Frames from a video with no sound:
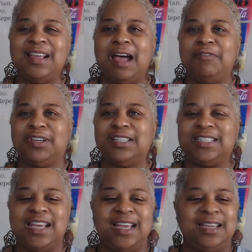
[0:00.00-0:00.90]
Have a good
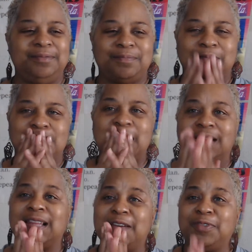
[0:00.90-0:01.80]
day.
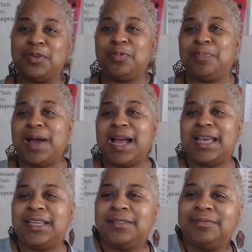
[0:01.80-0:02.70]
Love you.
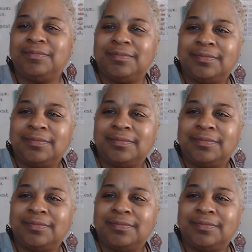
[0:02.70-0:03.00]
Bye.